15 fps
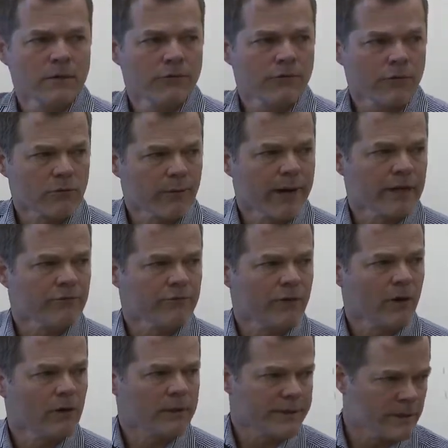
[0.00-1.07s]
for
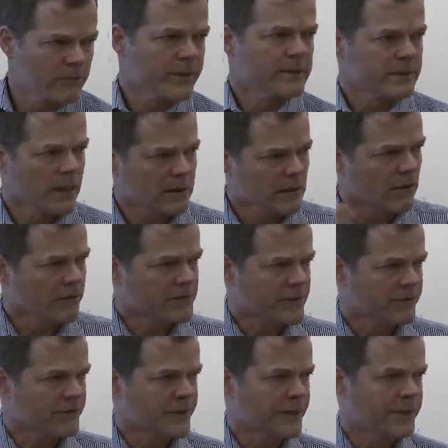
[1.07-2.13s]
rainfall, and then we tuck all
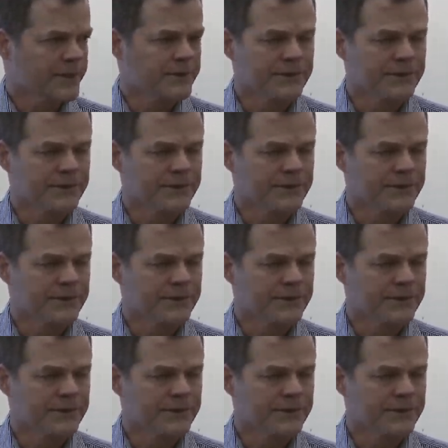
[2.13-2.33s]
this other data